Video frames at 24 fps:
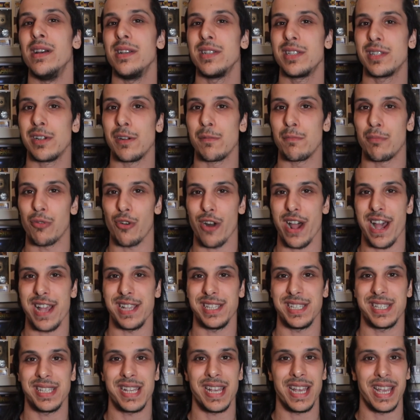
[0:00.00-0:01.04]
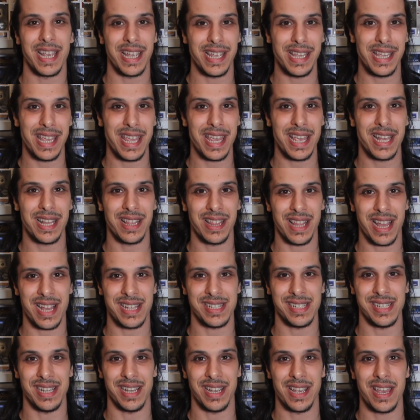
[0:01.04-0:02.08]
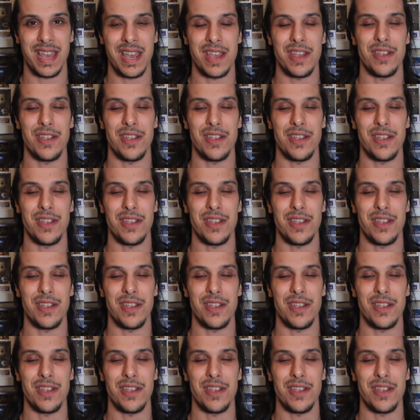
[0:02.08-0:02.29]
surprise geek classic.